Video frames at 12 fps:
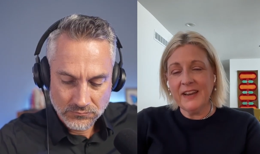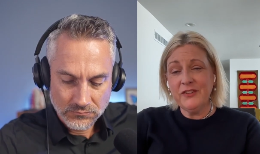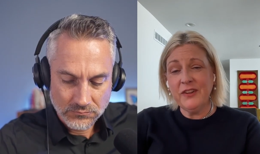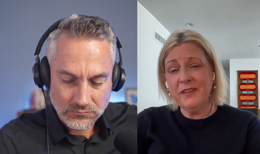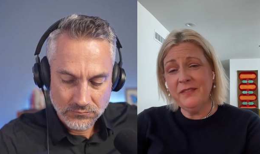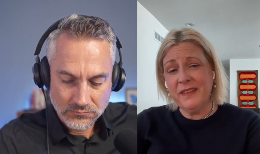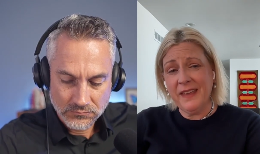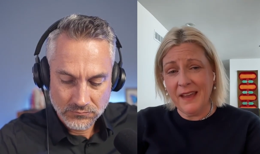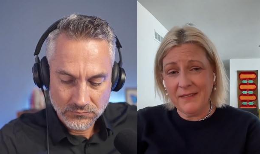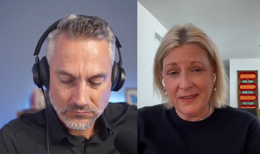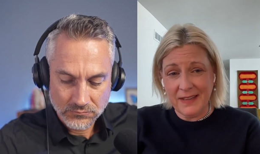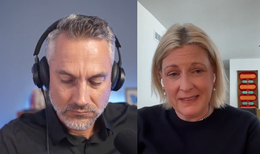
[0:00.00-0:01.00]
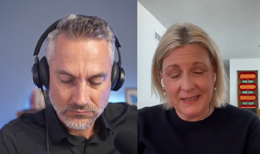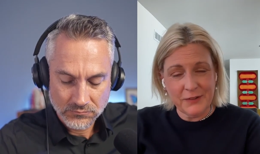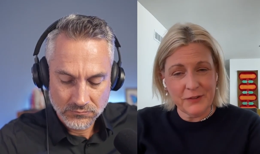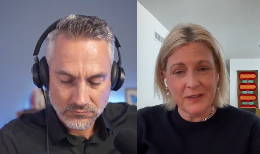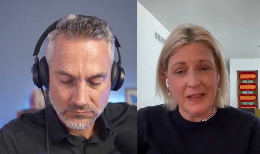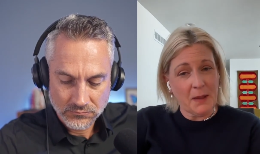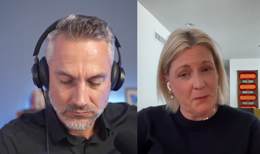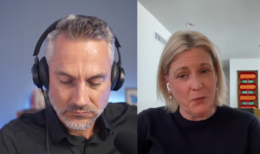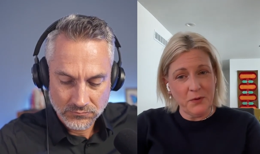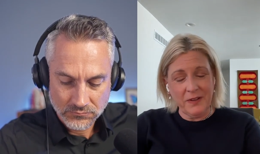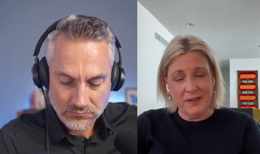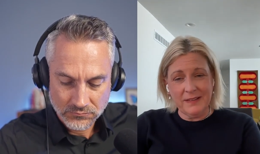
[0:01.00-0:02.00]
Speaker 1: And I should give the caveat that there's a
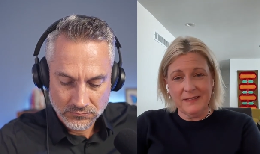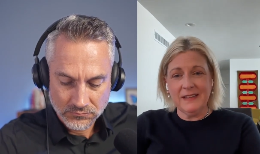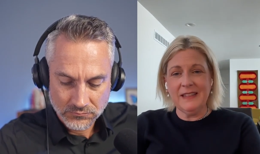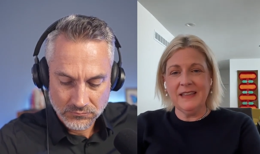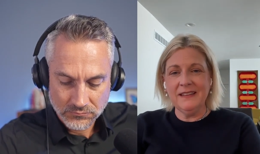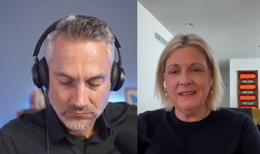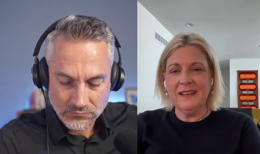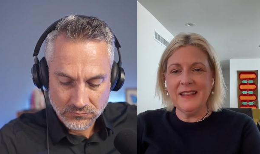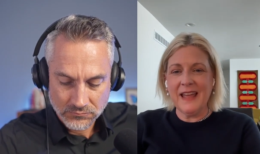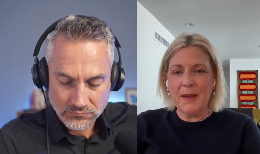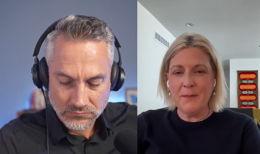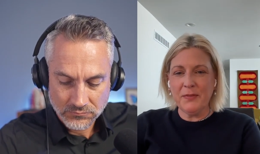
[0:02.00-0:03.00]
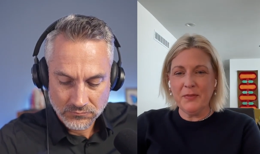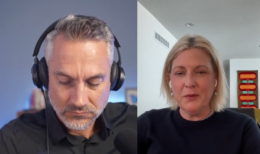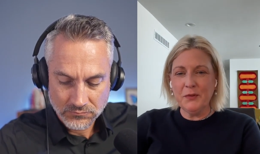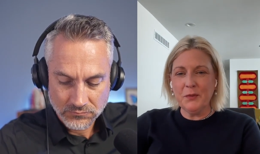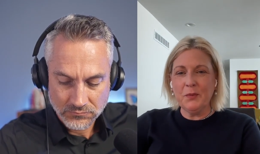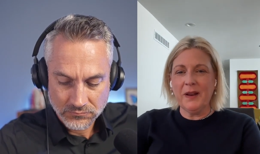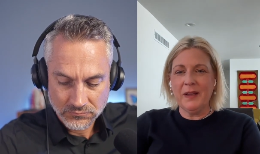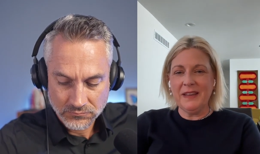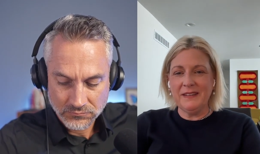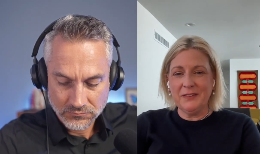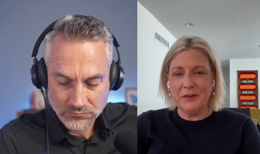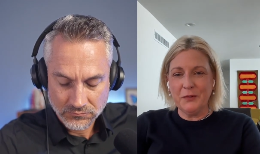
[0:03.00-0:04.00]
lot more toxic things than that, but those are
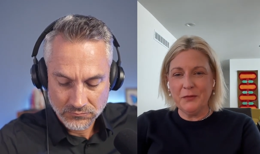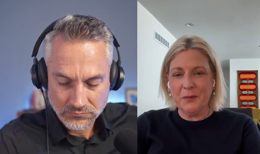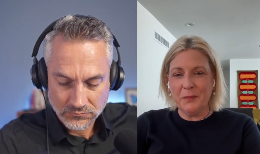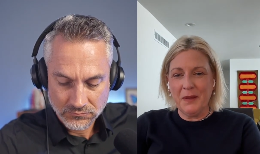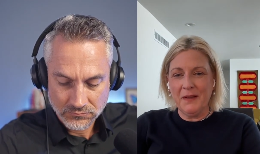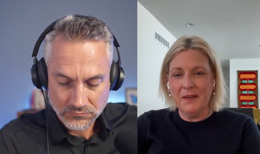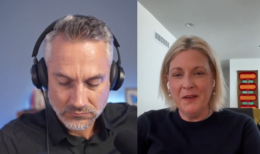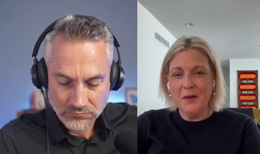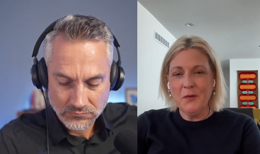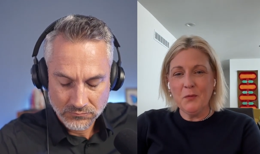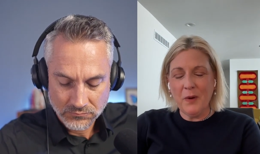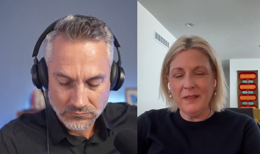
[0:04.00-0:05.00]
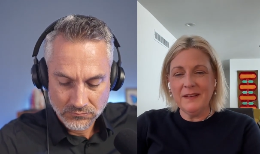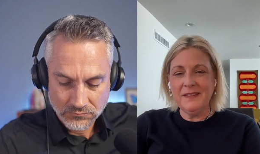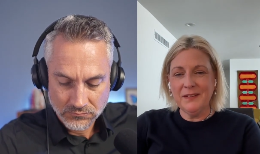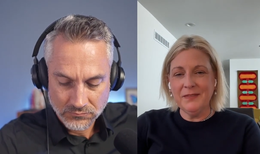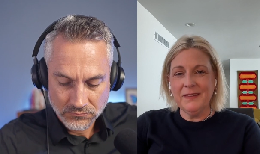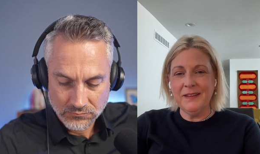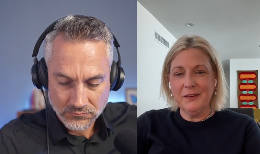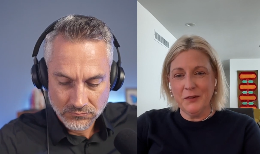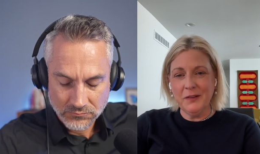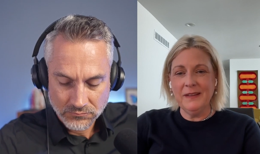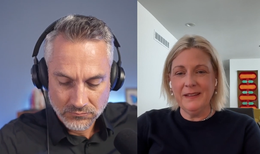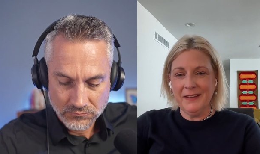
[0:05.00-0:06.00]
what I consider from a
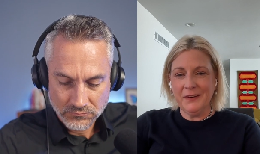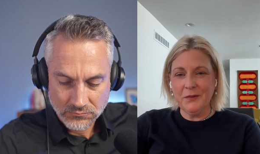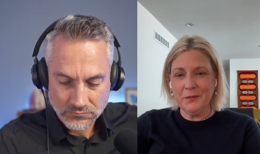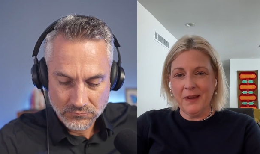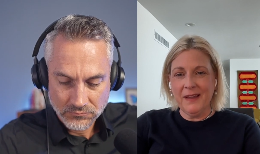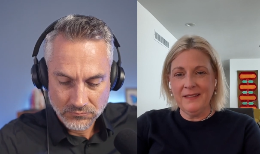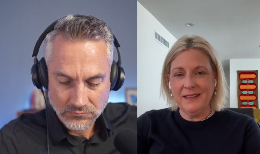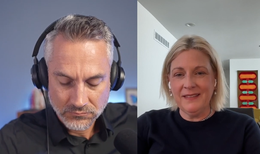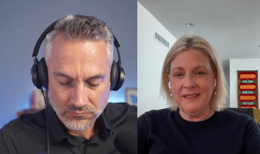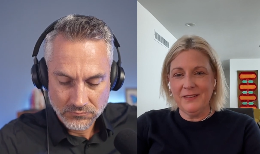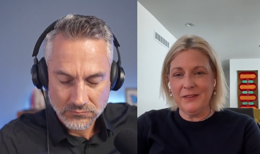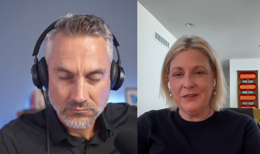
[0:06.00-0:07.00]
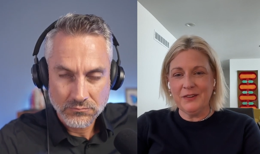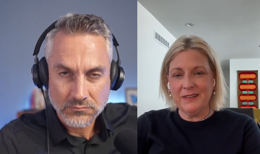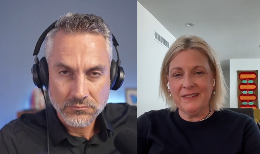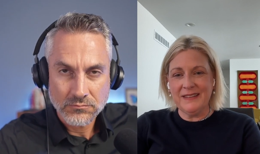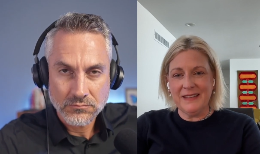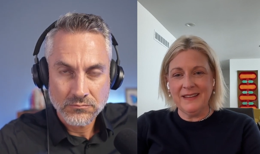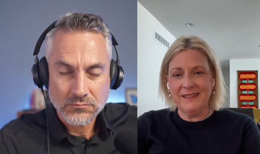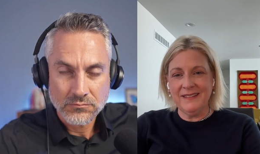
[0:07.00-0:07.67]
relatively good leader, right? That these are just